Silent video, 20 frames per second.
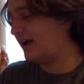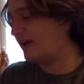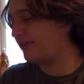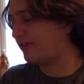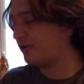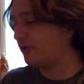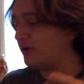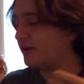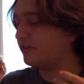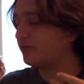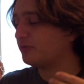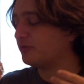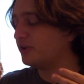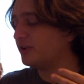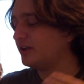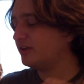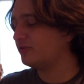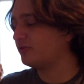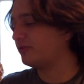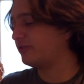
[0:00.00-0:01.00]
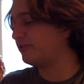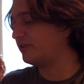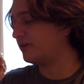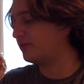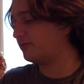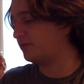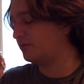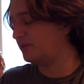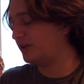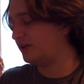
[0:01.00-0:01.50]
So it's really
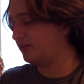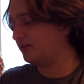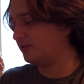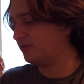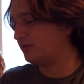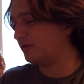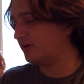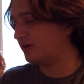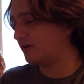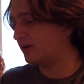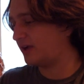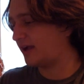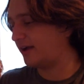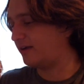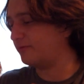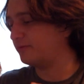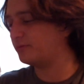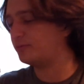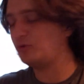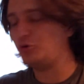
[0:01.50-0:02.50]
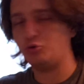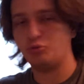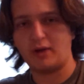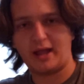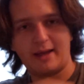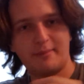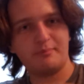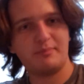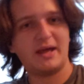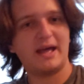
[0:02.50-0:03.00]
interesting for me to kind of
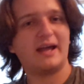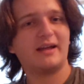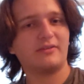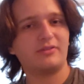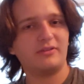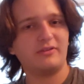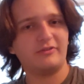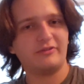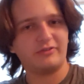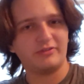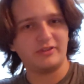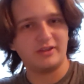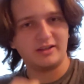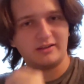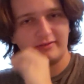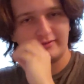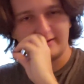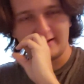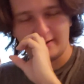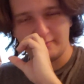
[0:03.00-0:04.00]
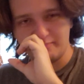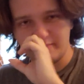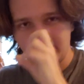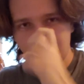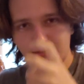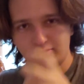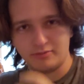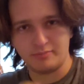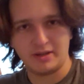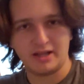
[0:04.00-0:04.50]
grab bag these things and
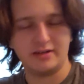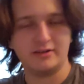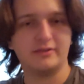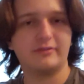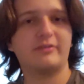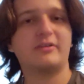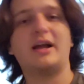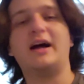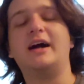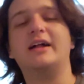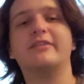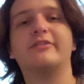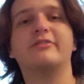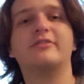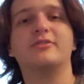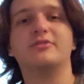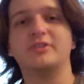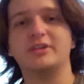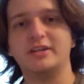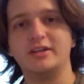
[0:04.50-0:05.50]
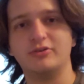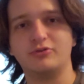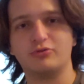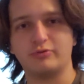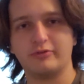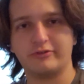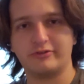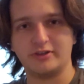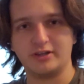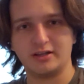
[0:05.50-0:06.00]
make the bandits constantly
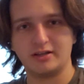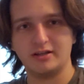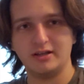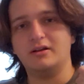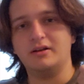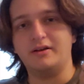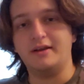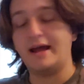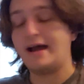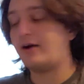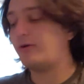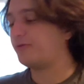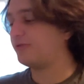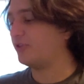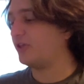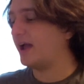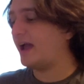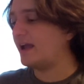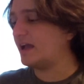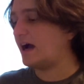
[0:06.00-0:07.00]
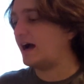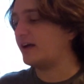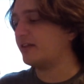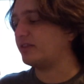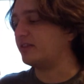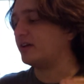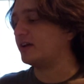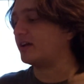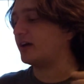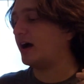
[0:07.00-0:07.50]
interesting. Now for the AI
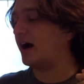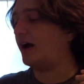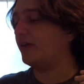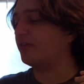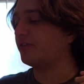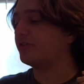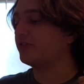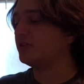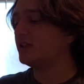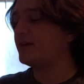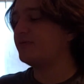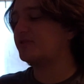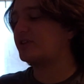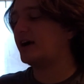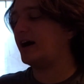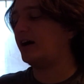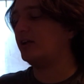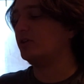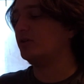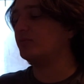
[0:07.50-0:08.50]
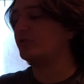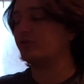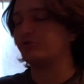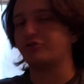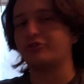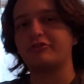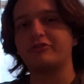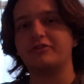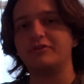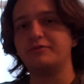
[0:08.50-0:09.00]
thing, on this left column you'll
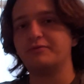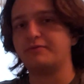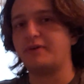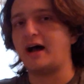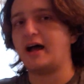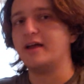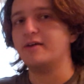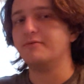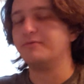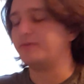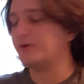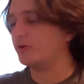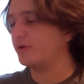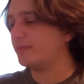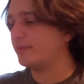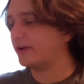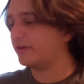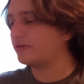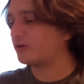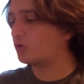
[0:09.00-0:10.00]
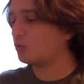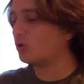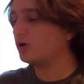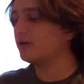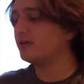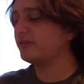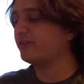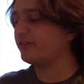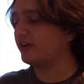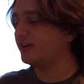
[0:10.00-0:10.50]
just see 5 very basic
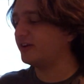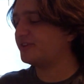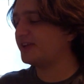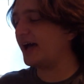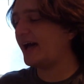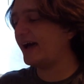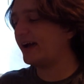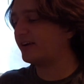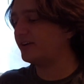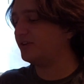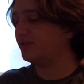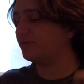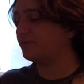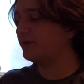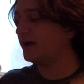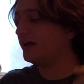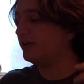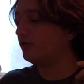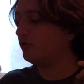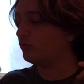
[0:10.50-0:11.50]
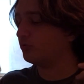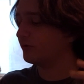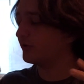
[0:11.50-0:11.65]
words: attack, defend,